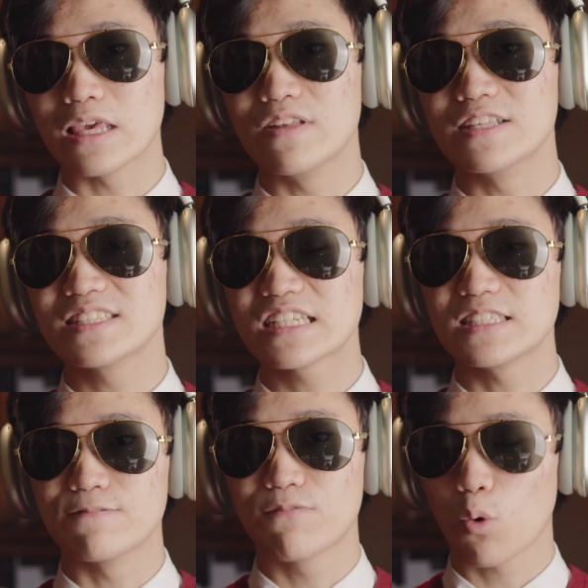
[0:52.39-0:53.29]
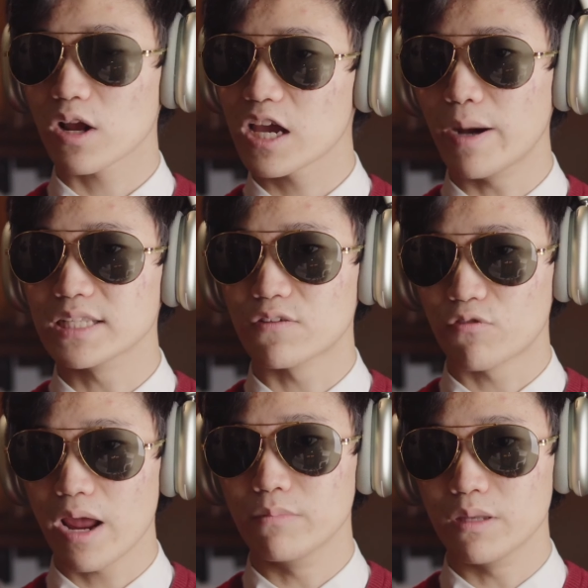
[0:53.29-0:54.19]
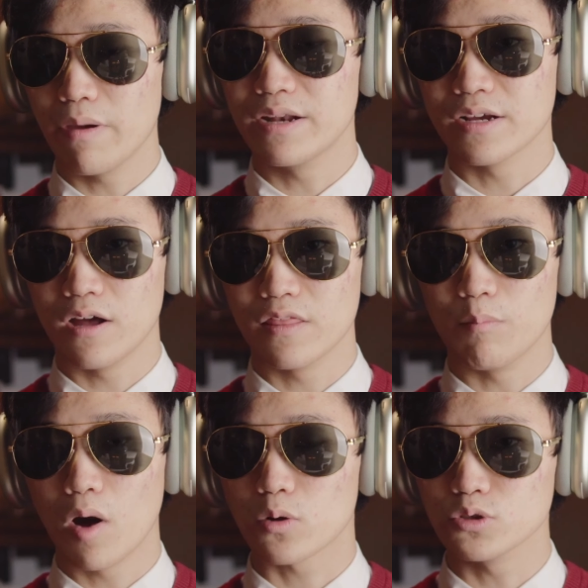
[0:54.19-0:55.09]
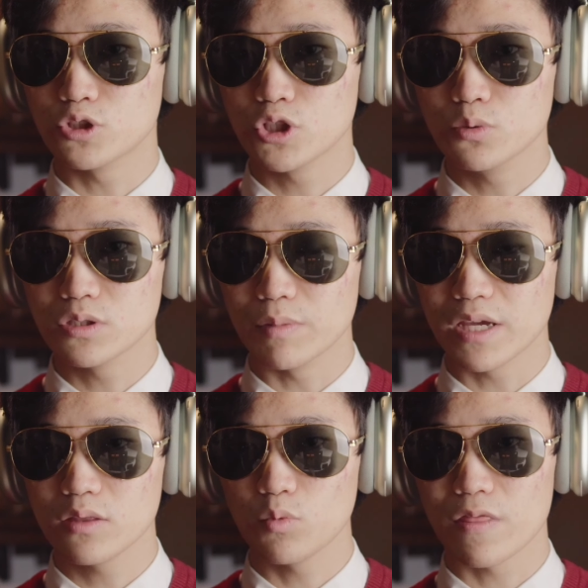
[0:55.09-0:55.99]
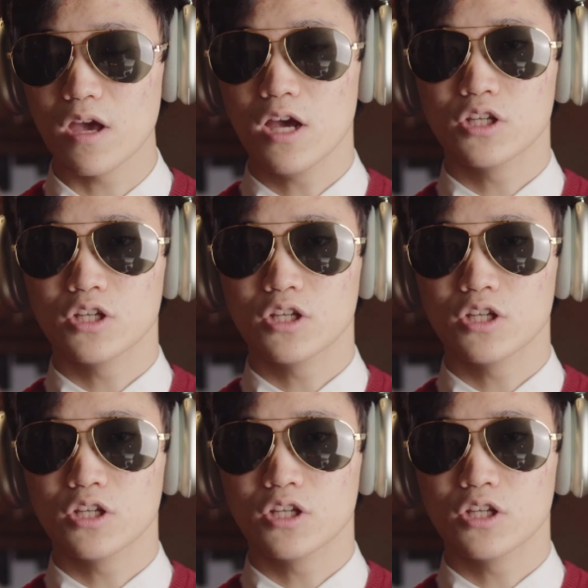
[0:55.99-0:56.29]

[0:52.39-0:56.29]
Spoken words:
even 64 gigabytes of RAM depending on the model you choose to begin with.